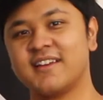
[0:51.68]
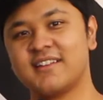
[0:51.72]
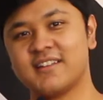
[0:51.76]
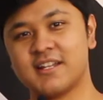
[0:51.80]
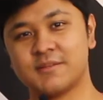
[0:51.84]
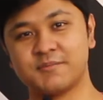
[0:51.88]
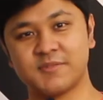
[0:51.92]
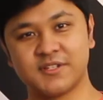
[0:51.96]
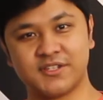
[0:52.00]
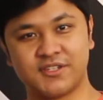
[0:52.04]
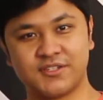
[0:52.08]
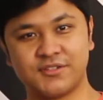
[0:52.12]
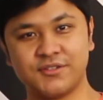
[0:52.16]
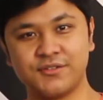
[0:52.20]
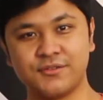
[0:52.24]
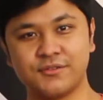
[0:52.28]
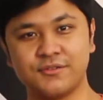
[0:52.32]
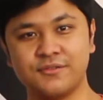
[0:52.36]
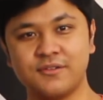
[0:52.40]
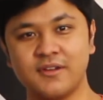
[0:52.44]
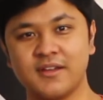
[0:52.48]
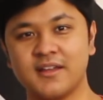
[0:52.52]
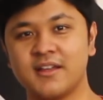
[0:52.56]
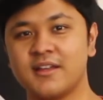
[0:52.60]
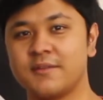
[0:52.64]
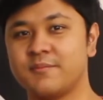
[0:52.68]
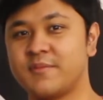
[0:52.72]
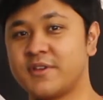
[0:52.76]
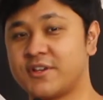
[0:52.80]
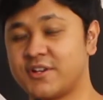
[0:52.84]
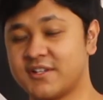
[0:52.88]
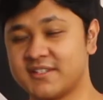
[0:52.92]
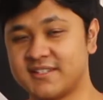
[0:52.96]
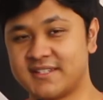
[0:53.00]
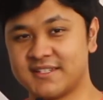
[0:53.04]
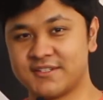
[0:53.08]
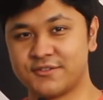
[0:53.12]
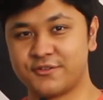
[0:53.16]
Number two,
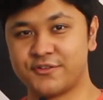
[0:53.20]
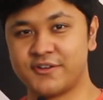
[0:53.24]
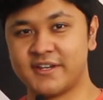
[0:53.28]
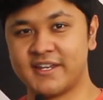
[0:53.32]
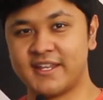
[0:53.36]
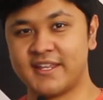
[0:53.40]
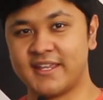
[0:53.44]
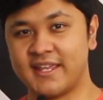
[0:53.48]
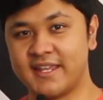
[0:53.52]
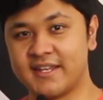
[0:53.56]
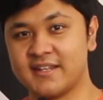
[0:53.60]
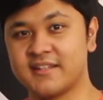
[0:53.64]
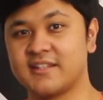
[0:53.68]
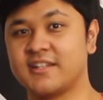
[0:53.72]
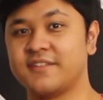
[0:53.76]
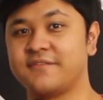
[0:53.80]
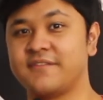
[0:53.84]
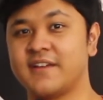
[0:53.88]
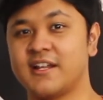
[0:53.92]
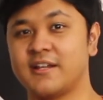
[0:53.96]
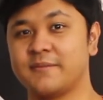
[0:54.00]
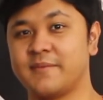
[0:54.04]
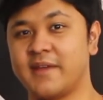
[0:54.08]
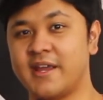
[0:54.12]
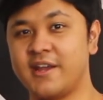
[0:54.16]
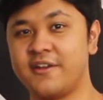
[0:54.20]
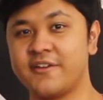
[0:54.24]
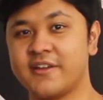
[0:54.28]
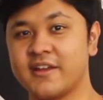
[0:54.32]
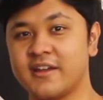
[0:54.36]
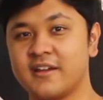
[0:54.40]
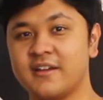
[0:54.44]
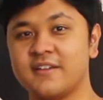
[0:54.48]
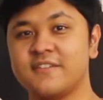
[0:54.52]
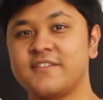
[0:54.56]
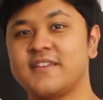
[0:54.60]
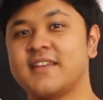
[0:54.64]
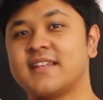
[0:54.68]
because it's already in a developed
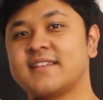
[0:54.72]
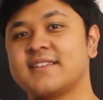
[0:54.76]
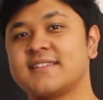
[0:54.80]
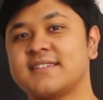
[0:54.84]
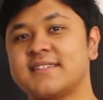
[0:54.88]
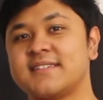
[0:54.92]
area, you get to